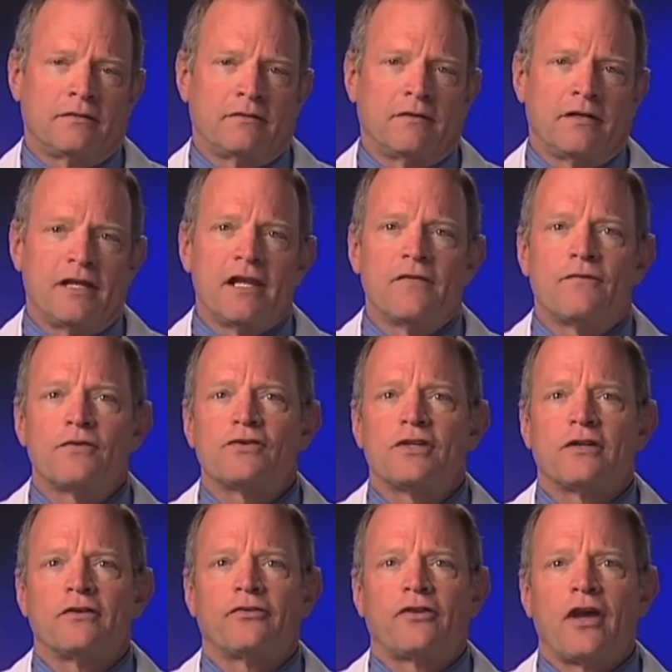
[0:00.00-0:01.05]
The need for
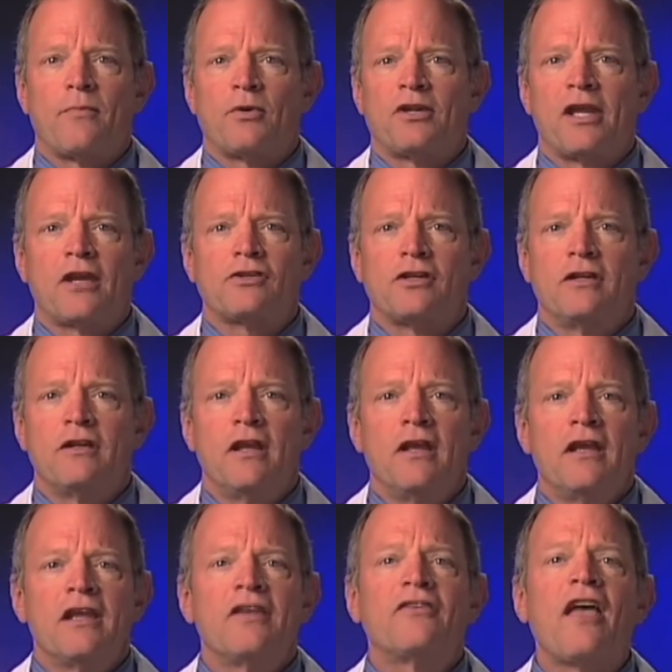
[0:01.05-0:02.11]
signal side protection
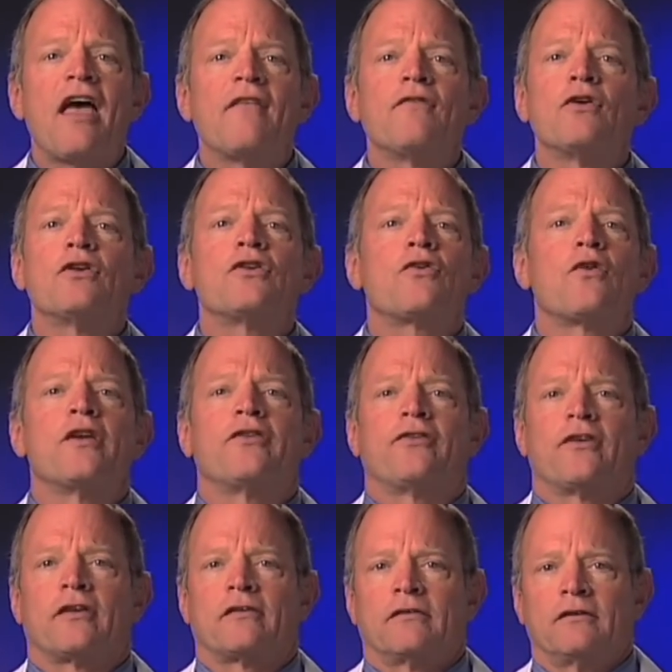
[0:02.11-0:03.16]
is ever
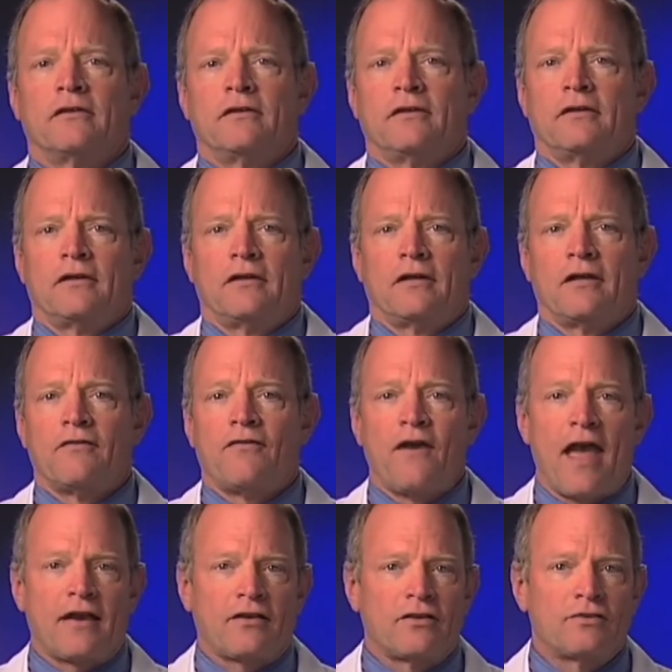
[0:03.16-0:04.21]
increasing. In
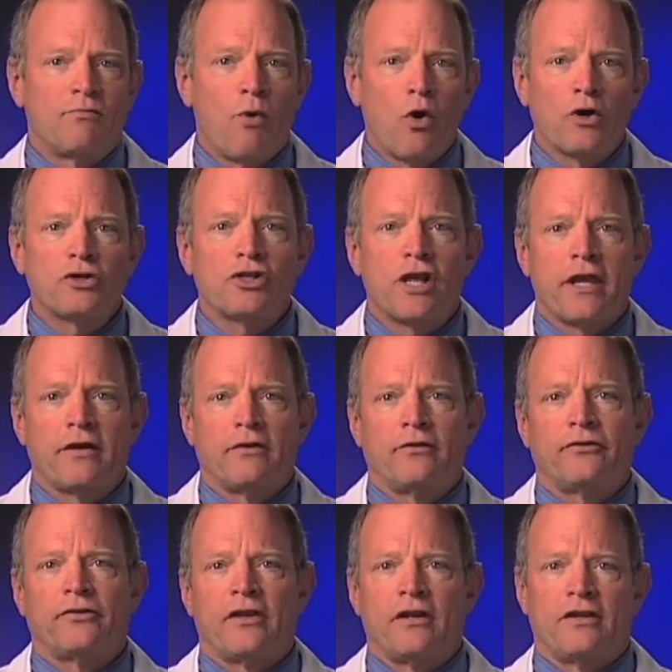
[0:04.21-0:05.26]
fact, as more
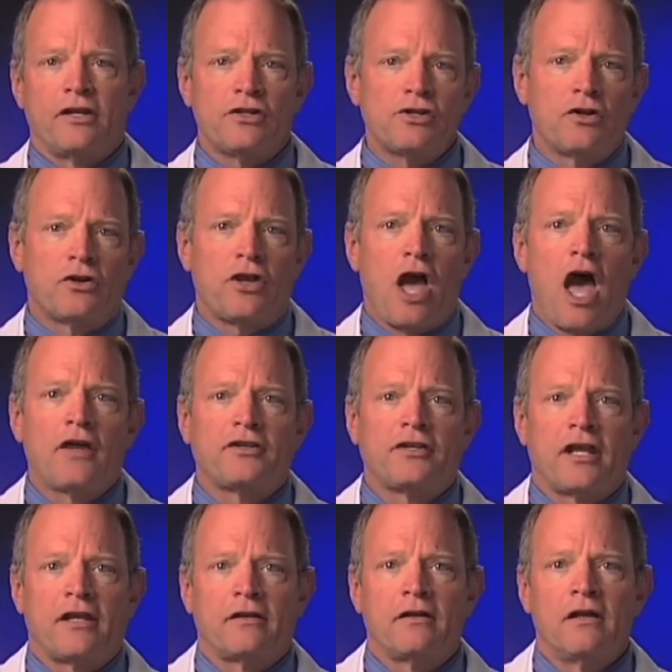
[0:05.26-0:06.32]
channels and additional
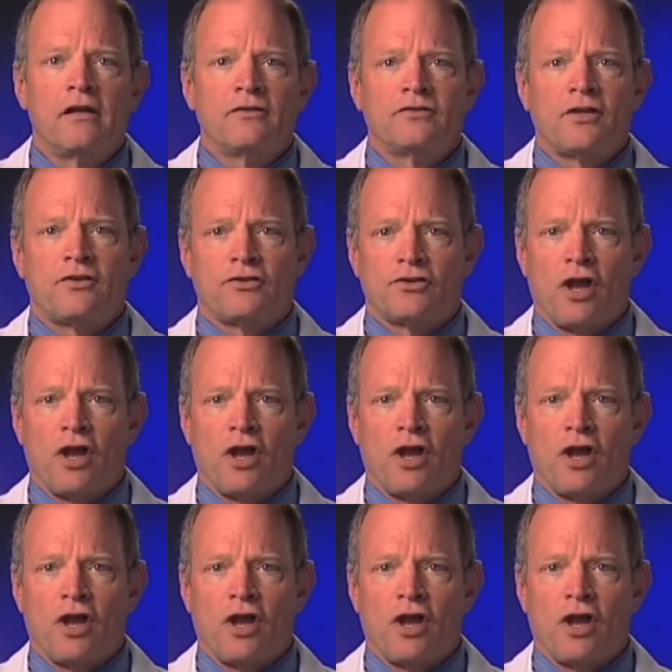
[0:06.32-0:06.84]
content, such as